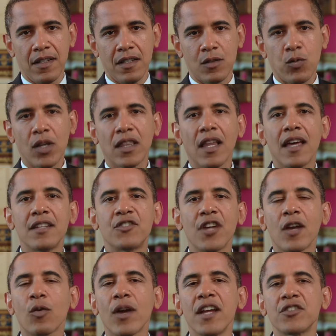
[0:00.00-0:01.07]
It's what led
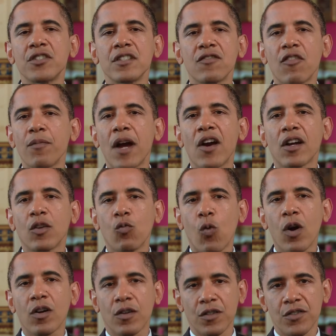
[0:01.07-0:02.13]
generations of American
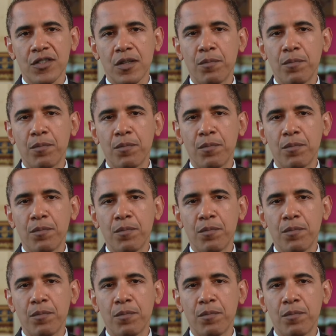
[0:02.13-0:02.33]
workers